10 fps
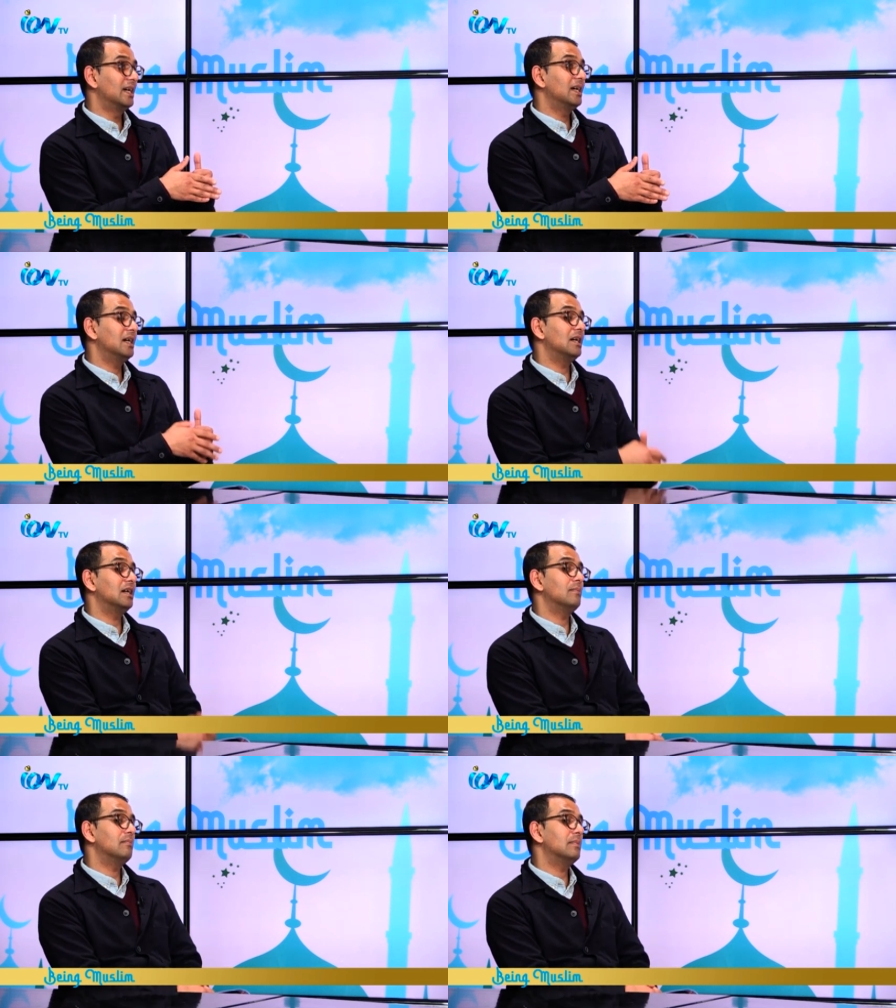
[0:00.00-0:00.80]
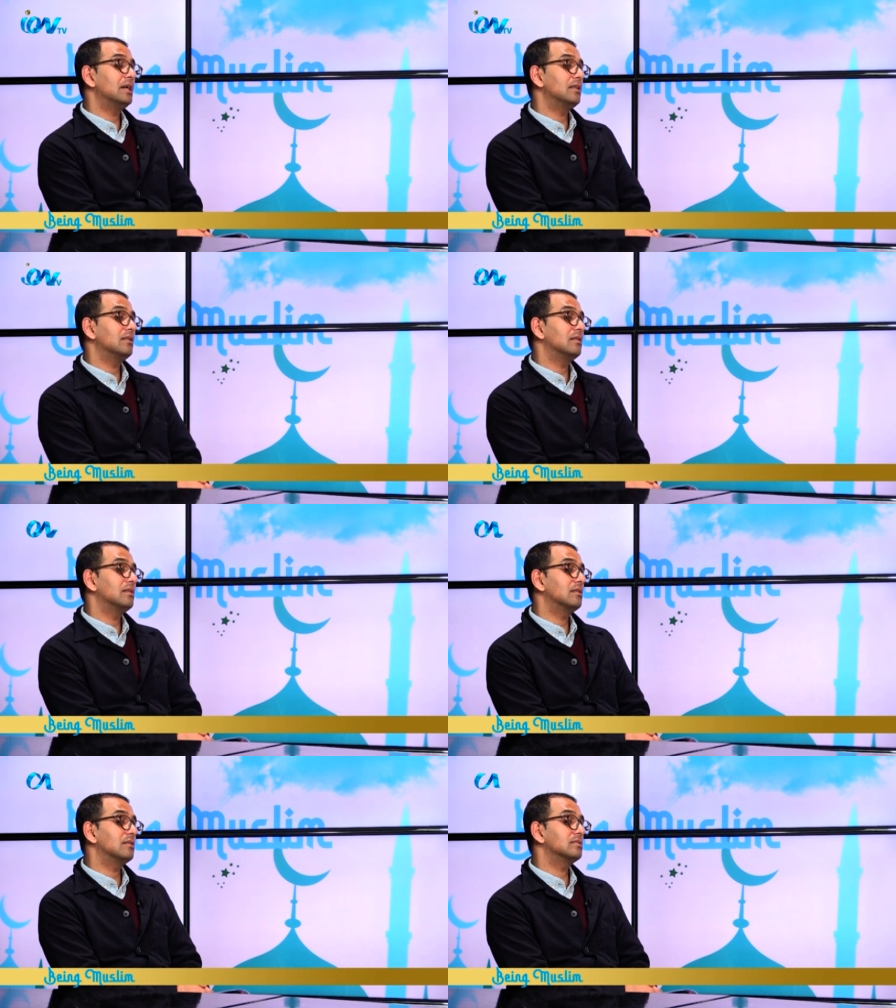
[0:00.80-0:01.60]

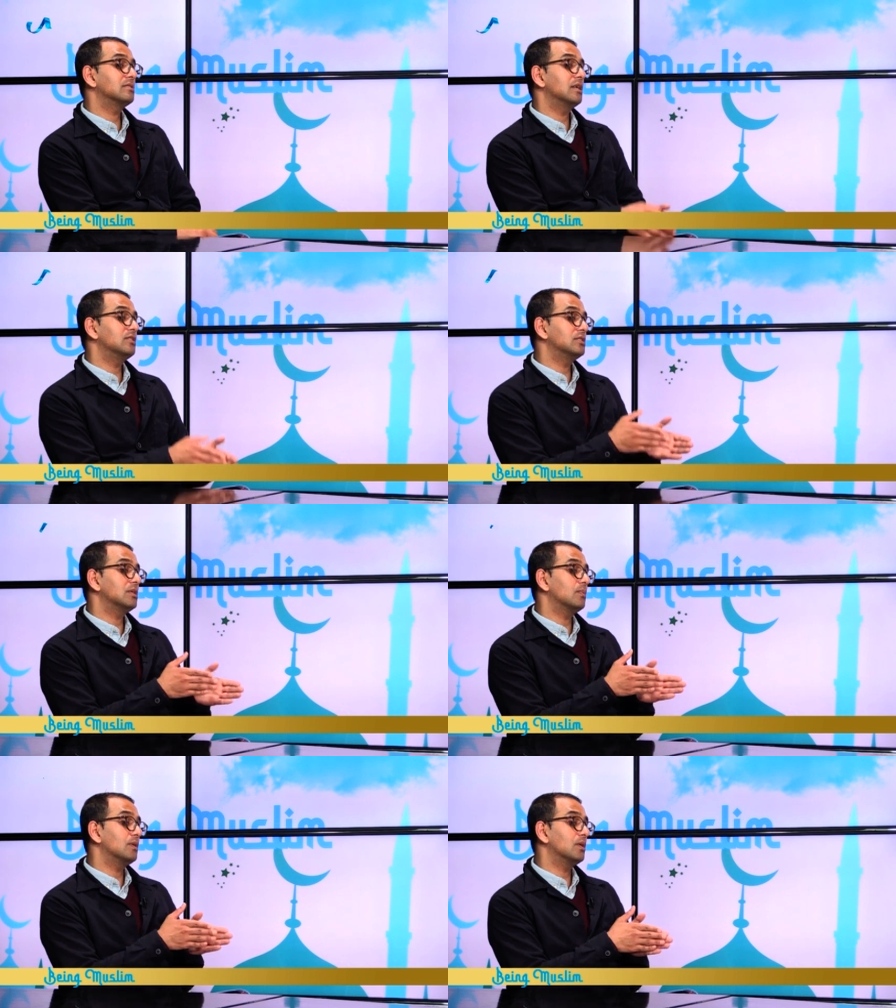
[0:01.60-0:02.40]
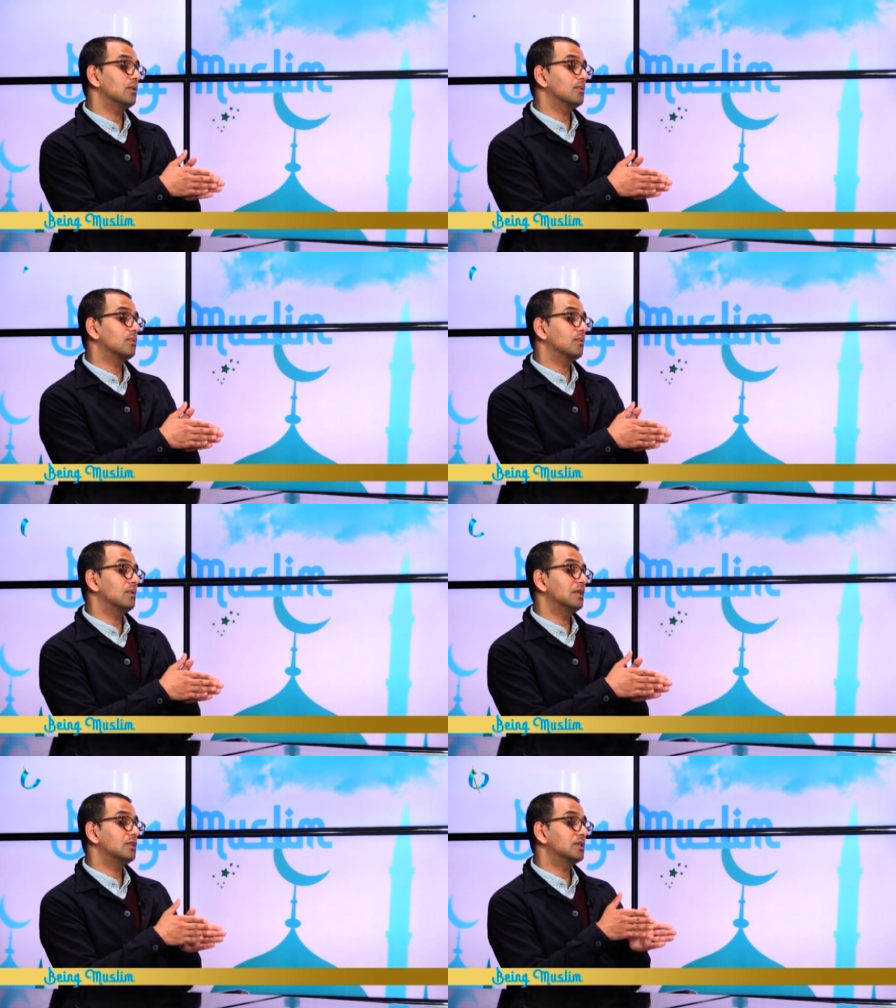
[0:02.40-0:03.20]
And the stages that we go through
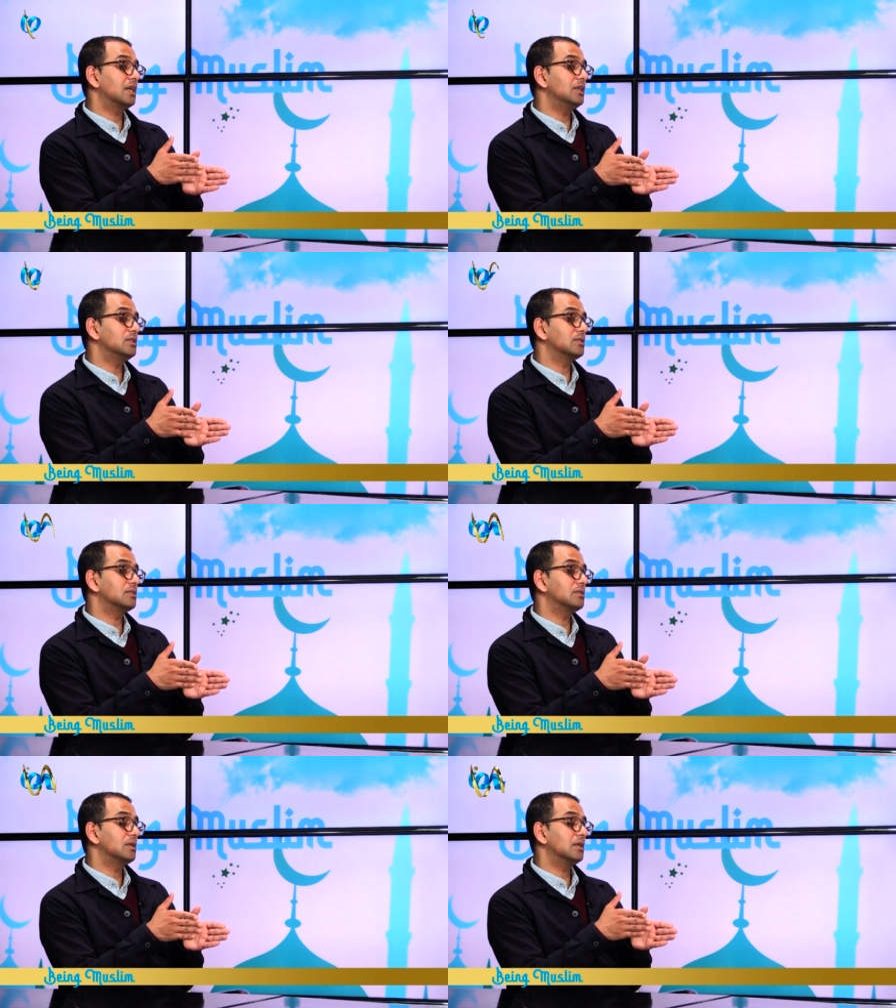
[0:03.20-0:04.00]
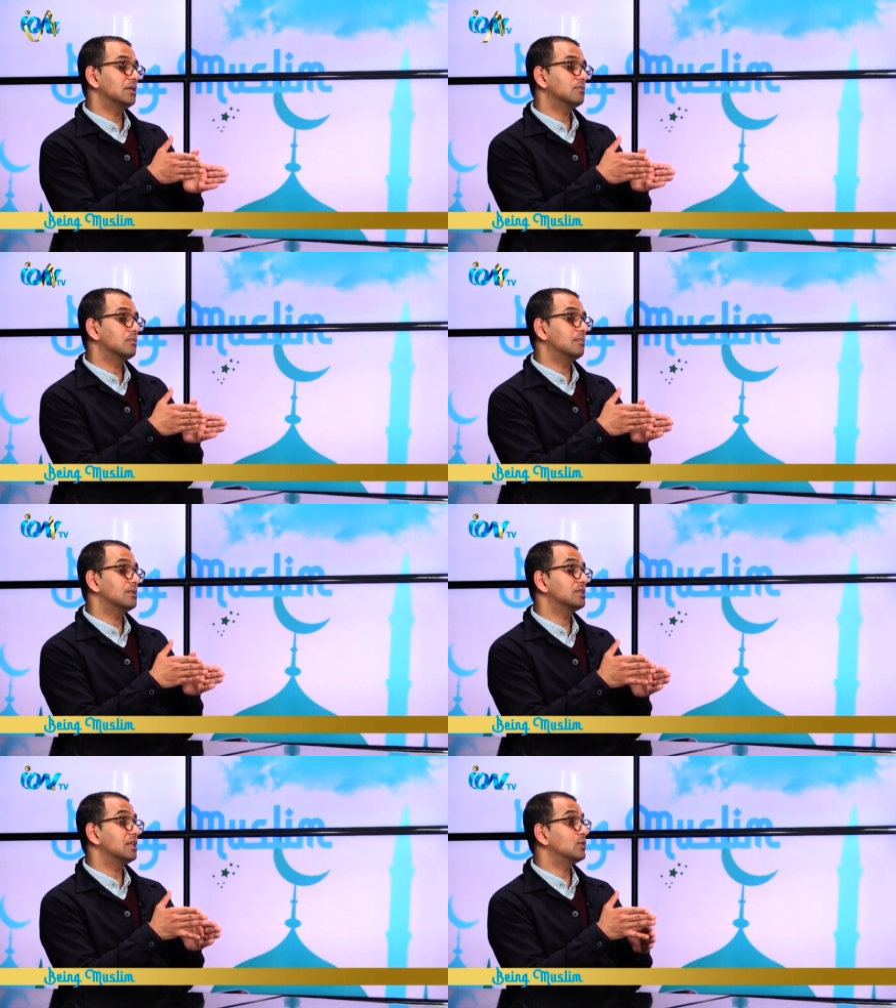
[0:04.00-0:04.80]
in education is RIBA
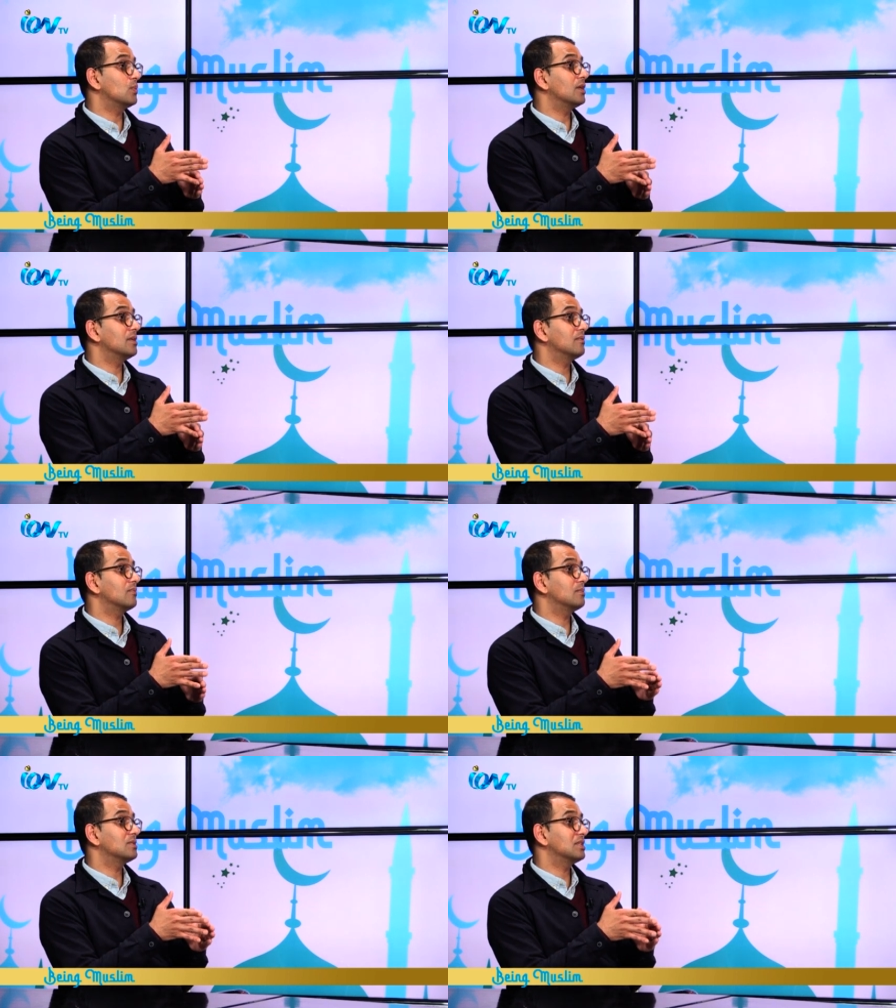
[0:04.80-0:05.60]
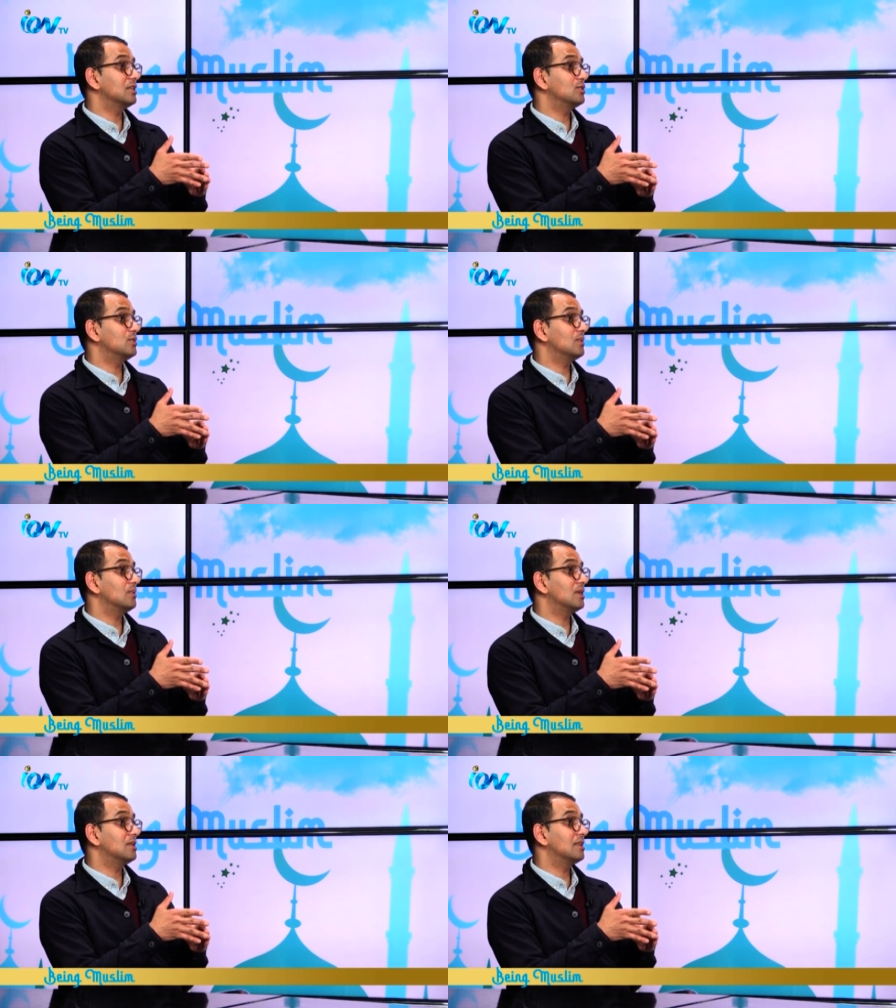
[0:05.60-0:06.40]
Stage 1, RIBA Stage 2, and